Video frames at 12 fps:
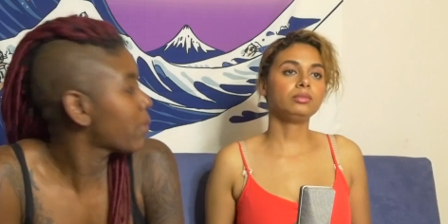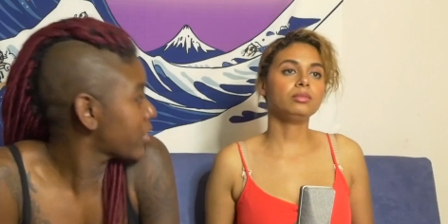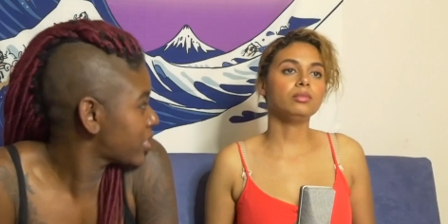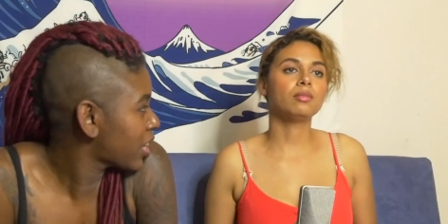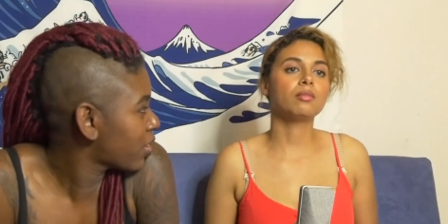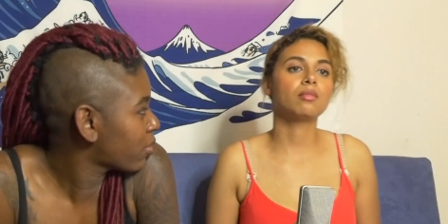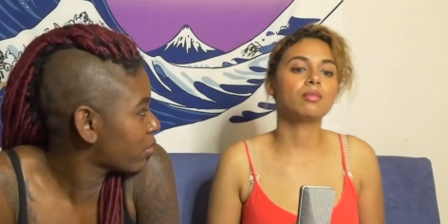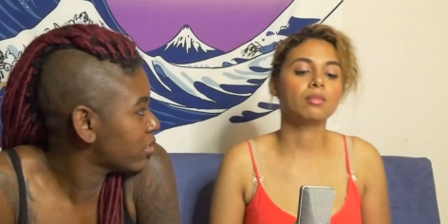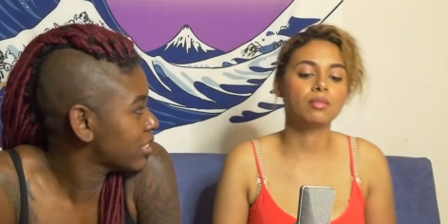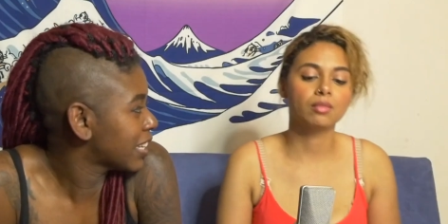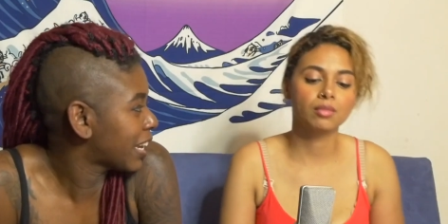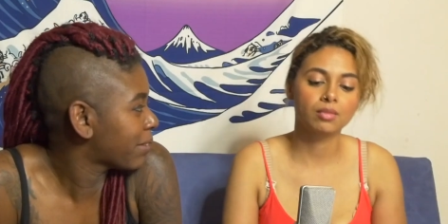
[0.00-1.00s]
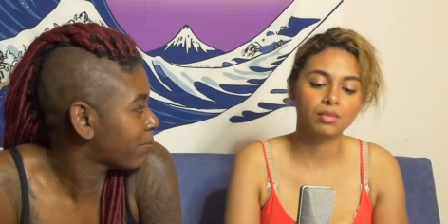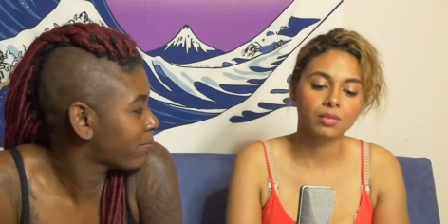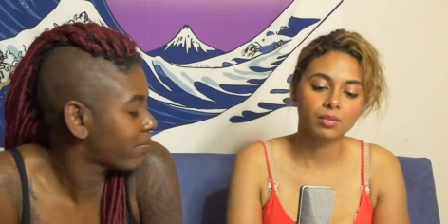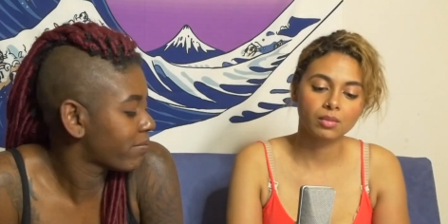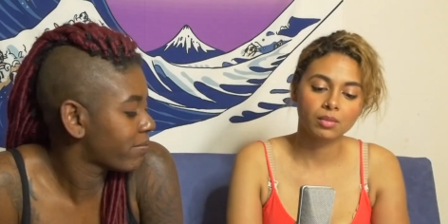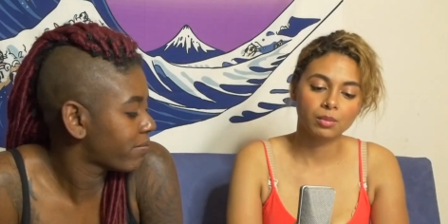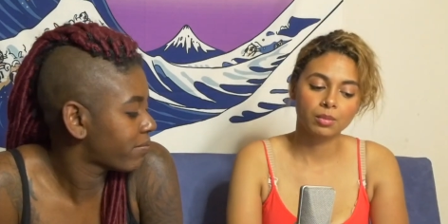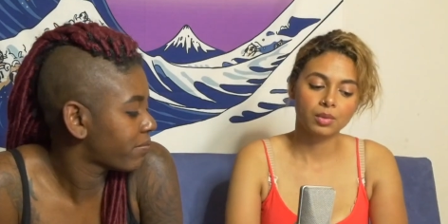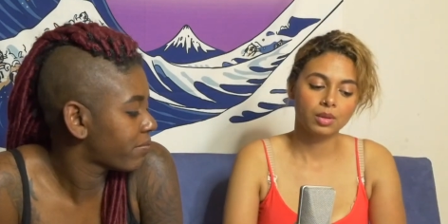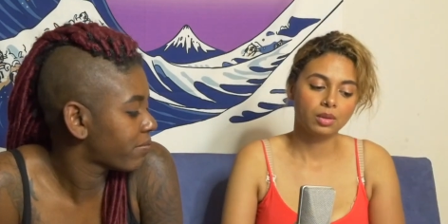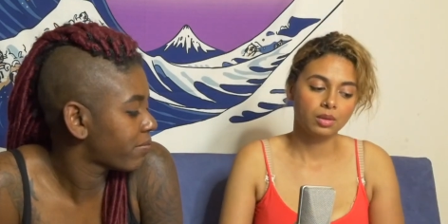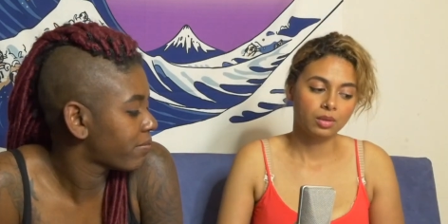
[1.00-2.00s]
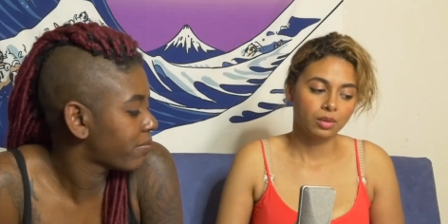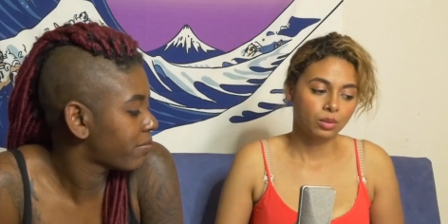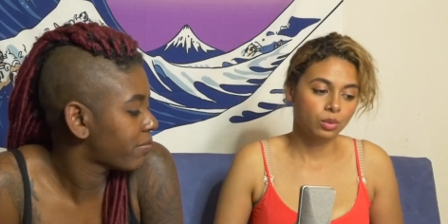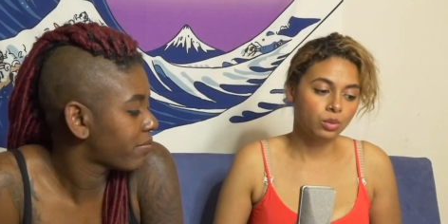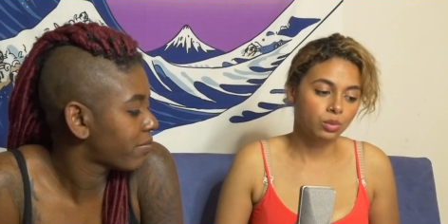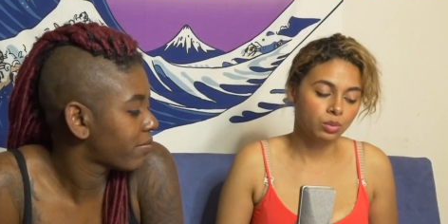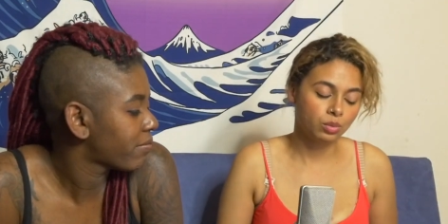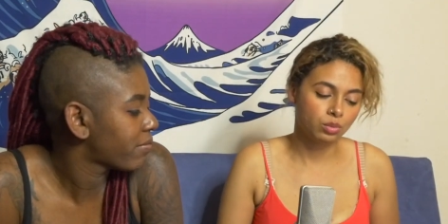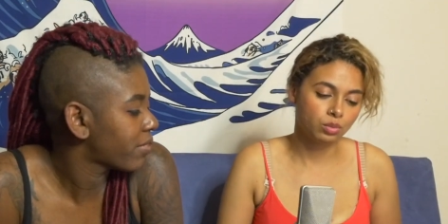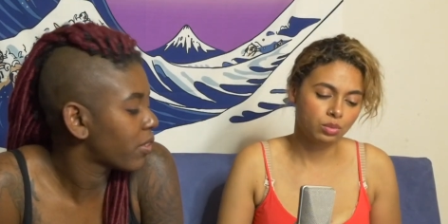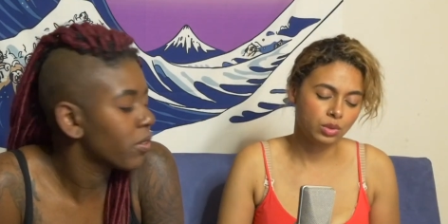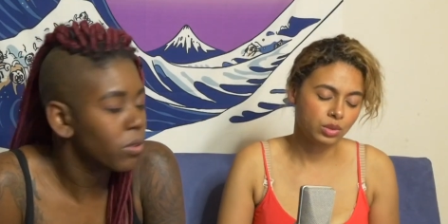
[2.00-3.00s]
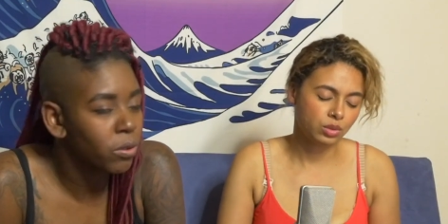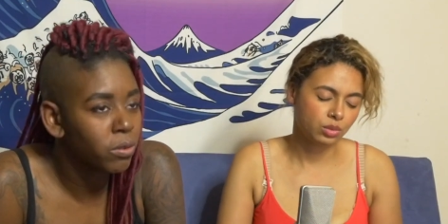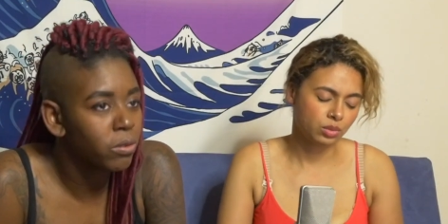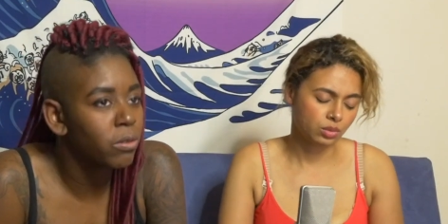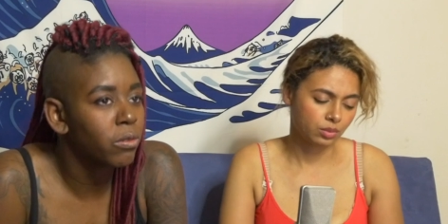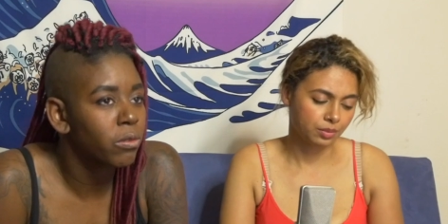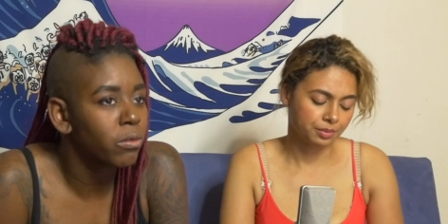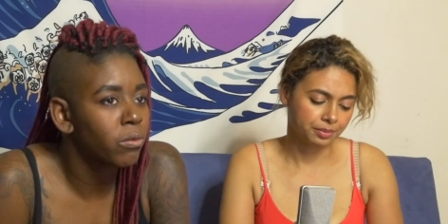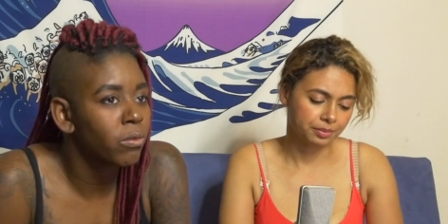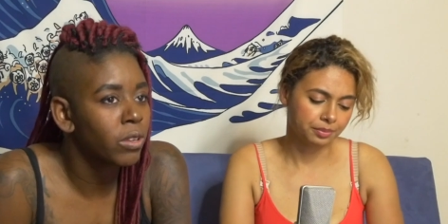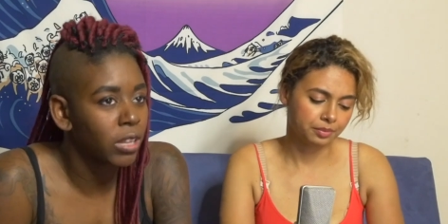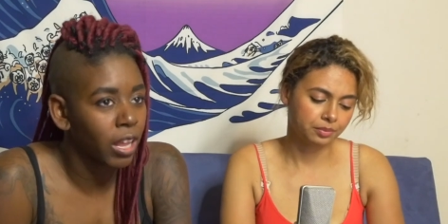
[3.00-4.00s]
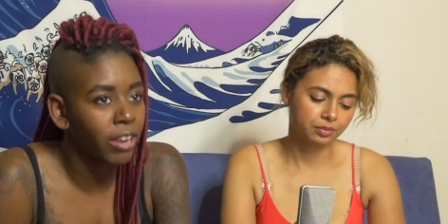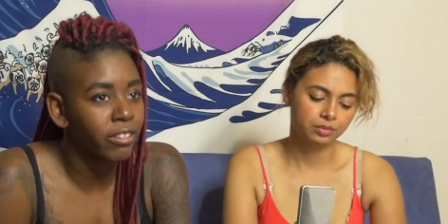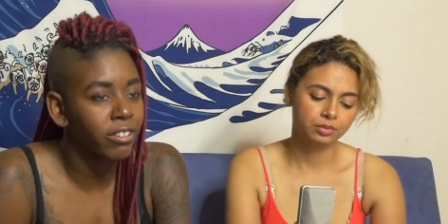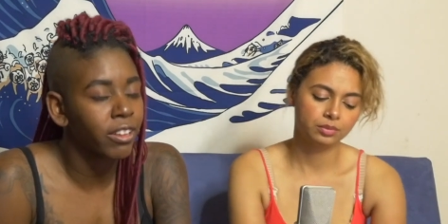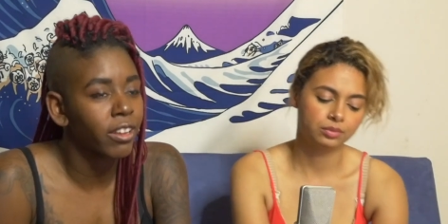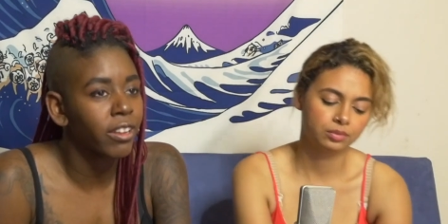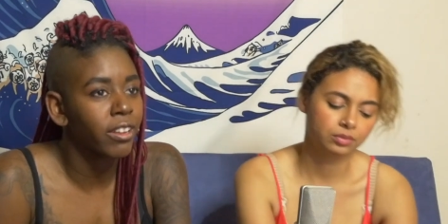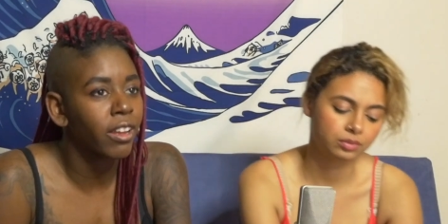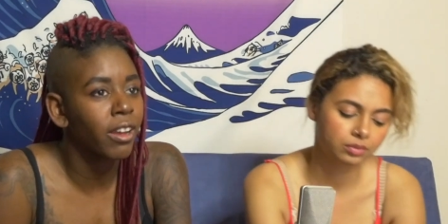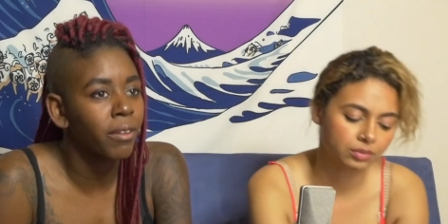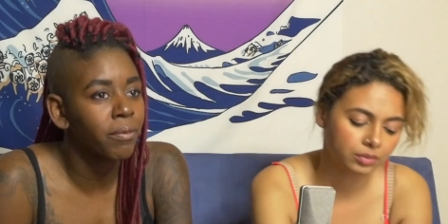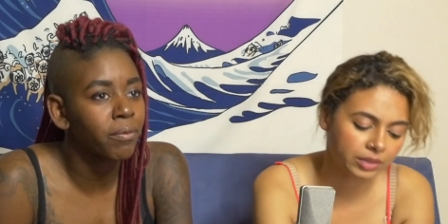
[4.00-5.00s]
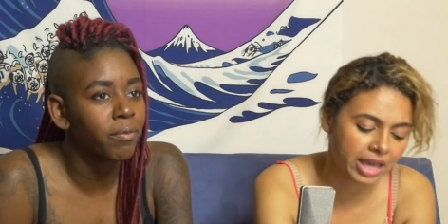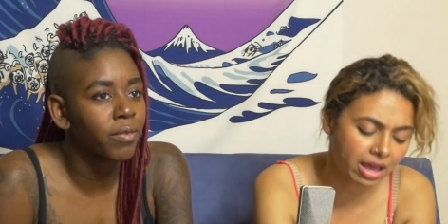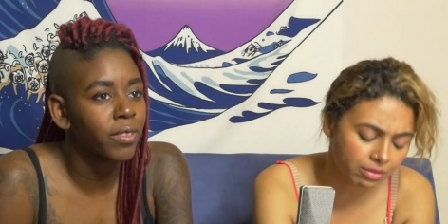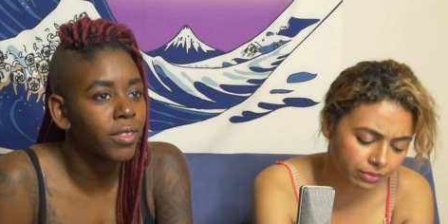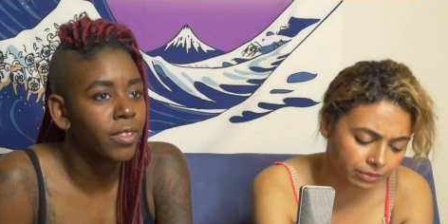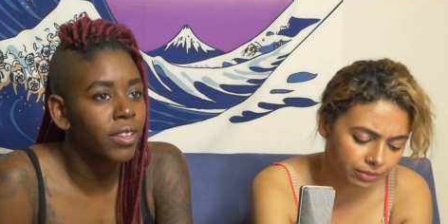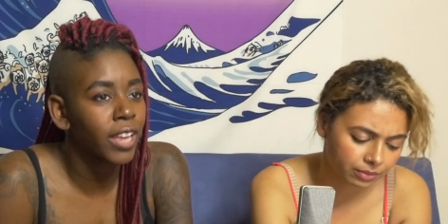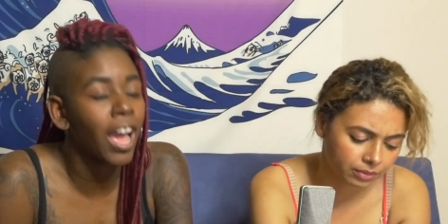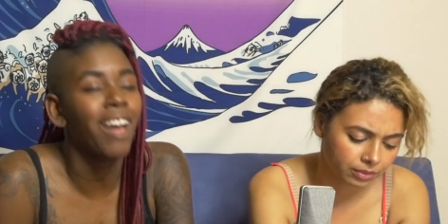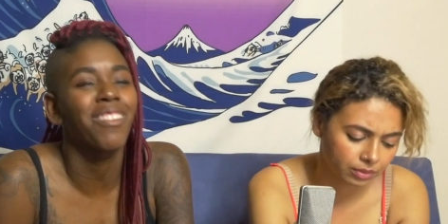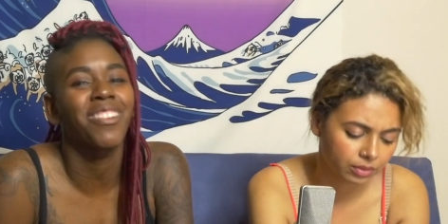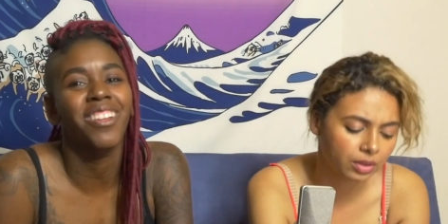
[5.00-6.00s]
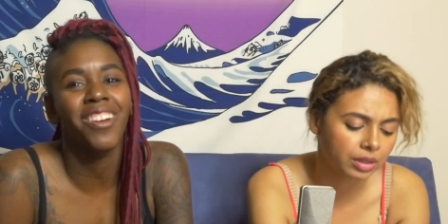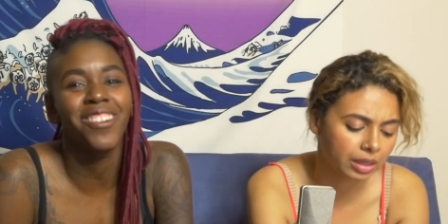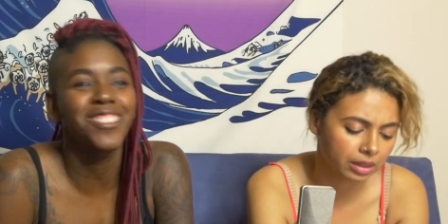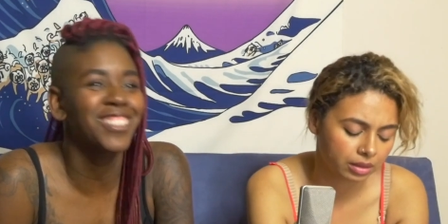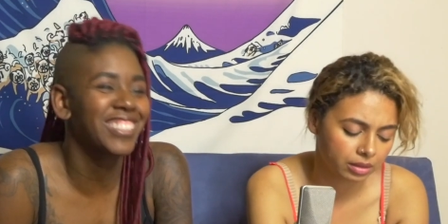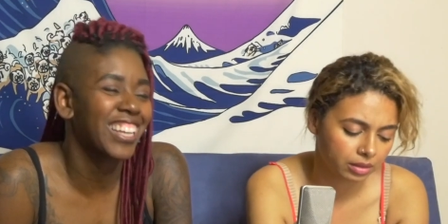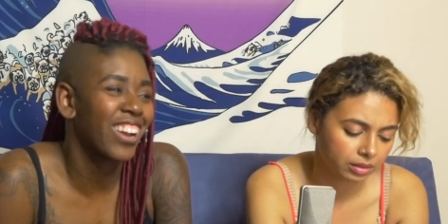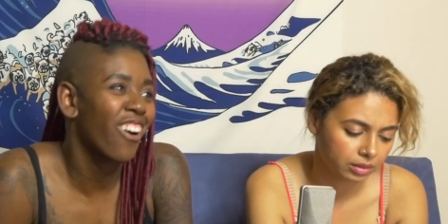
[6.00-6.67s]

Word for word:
Speaker 1: What's that Earl's name? Who? Who? with Lagertha. Um, Kalf? Kalf. I yeah. was going to say